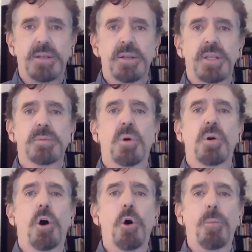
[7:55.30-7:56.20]
to this
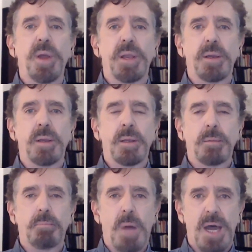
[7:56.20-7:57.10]
more open
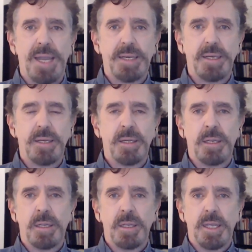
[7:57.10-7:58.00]
mind
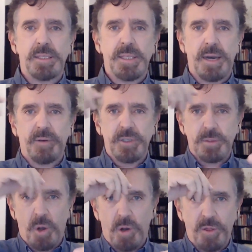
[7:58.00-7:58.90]
instead of a
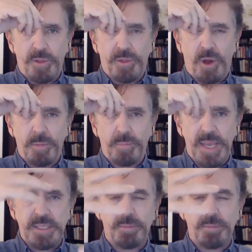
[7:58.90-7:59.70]
small thought-based